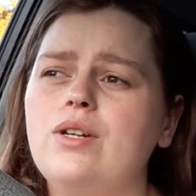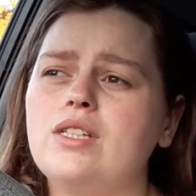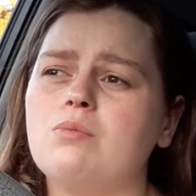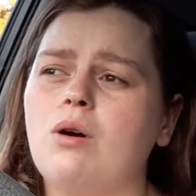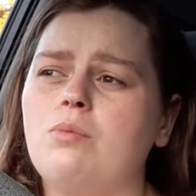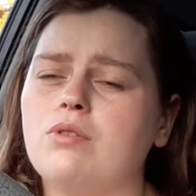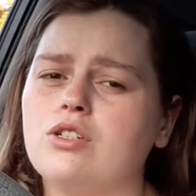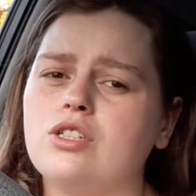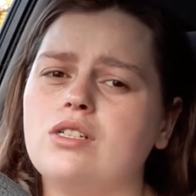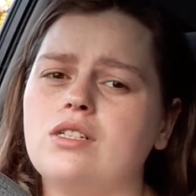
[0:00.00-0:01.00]
eat small
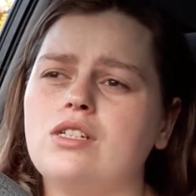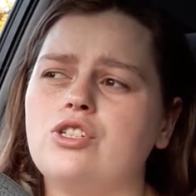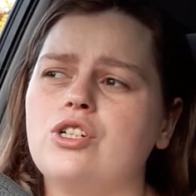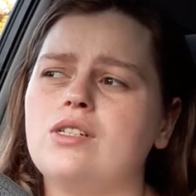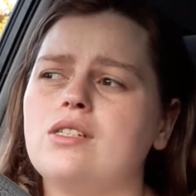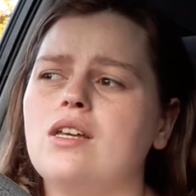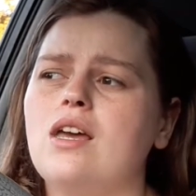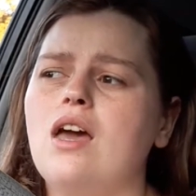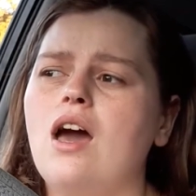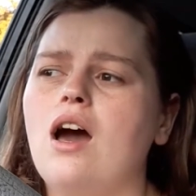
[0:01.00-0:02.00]
portions. It's just
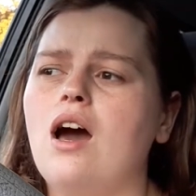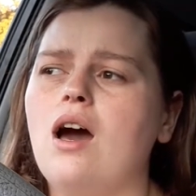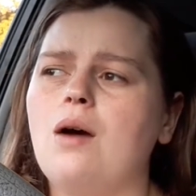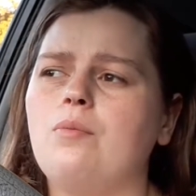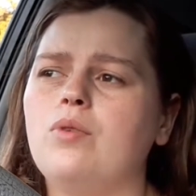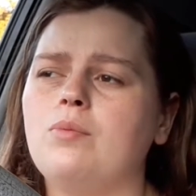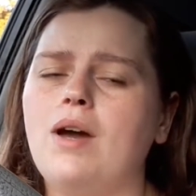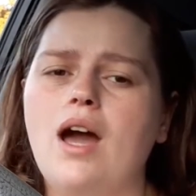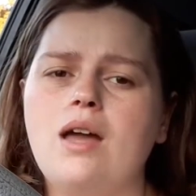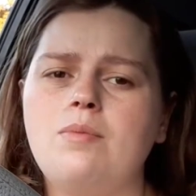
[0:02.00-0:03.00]
with
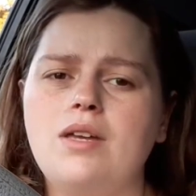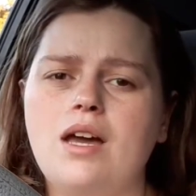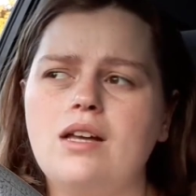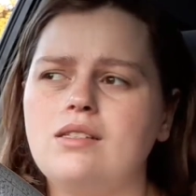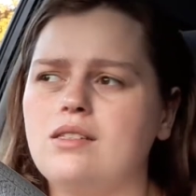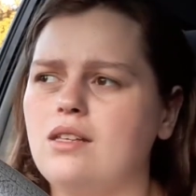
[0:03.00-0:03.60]
my IBS